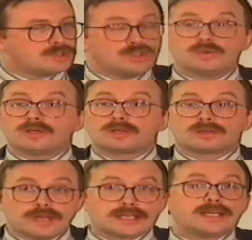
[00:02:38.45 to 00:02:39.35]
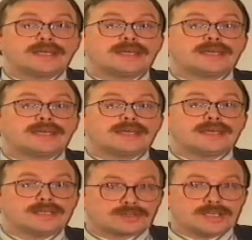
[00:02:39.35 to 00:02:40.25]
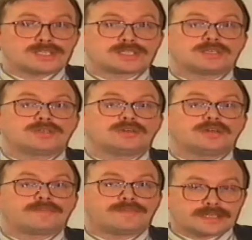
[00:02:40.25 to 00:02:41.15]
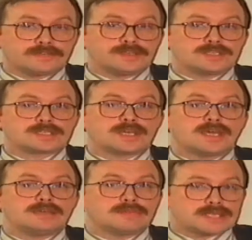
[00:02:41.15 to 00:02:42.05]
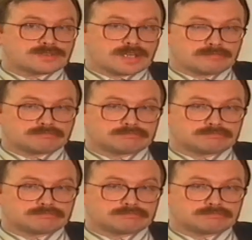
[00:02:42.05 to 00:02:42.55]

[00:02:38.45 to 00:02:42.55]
you will greatly increase your effectiveness in ministry.